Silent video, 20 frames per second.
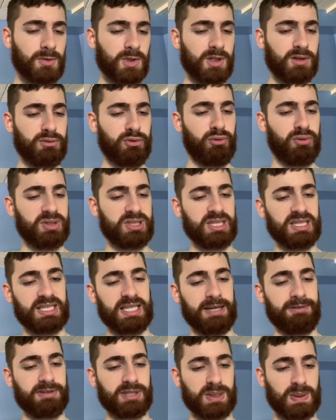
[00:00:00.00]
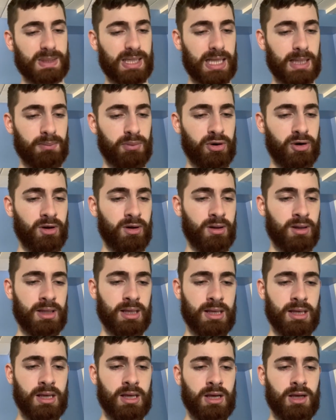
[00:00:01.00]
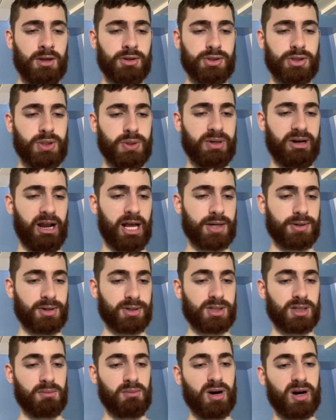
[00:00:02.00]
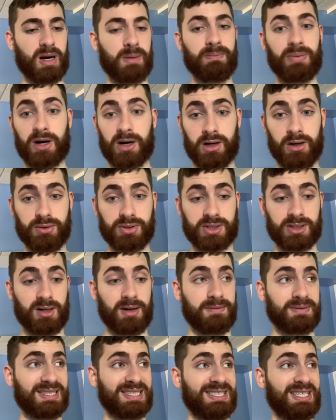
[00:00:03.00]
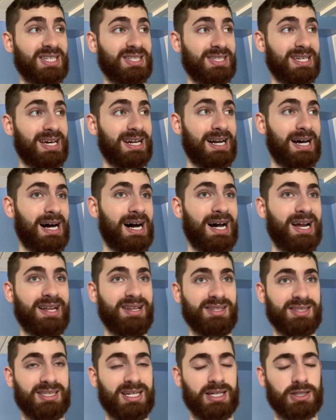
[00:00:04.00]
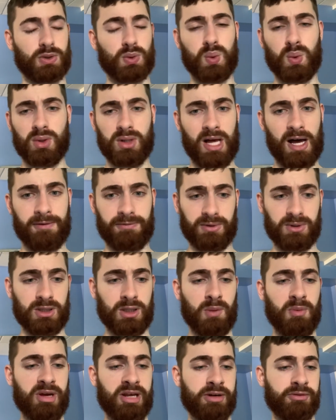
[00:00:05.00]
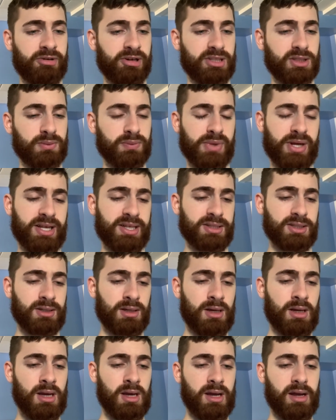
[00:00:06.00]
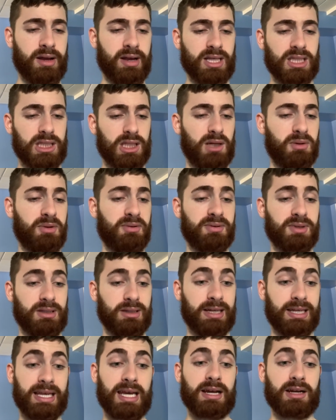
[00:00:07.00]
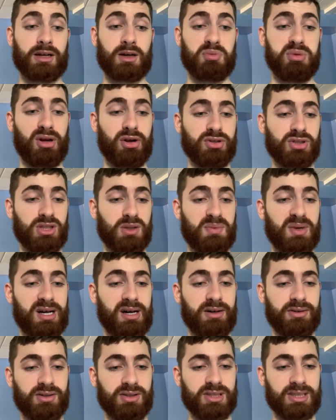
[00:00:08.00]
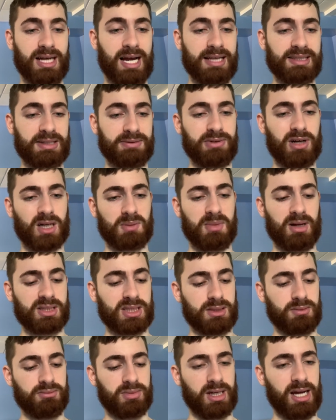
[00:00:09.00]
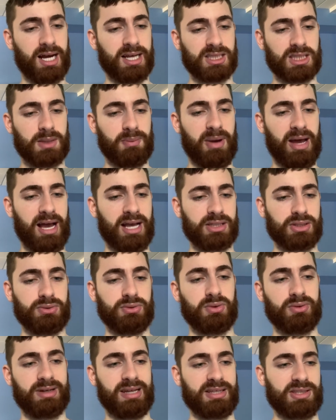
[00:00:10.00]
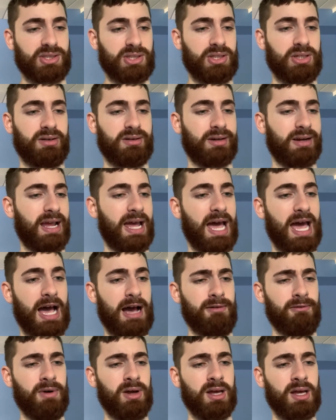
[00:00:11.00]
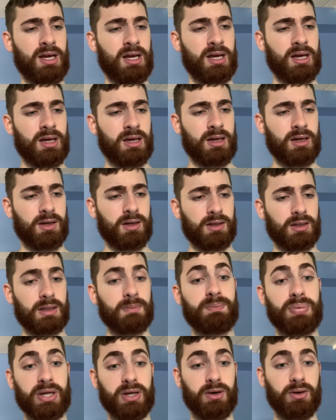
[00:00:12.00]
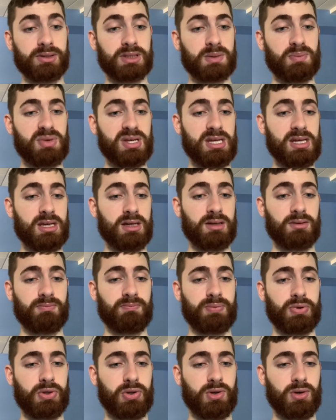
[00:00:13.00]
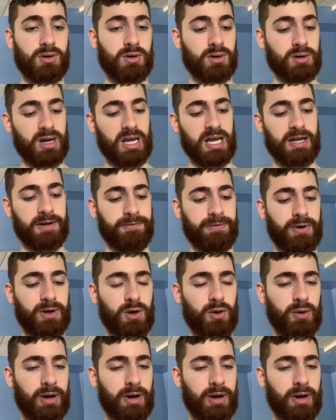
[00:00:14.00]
Moving to the defensive side of the ball, junior edge rusher Amari Barno started off the season kind of hot and has kind of cooled off a little bit in recent weeks. He's a little bit, again, another player who's a little bit undersized. I talked about some guys in the past who don't necessarily have the build to be pure NFL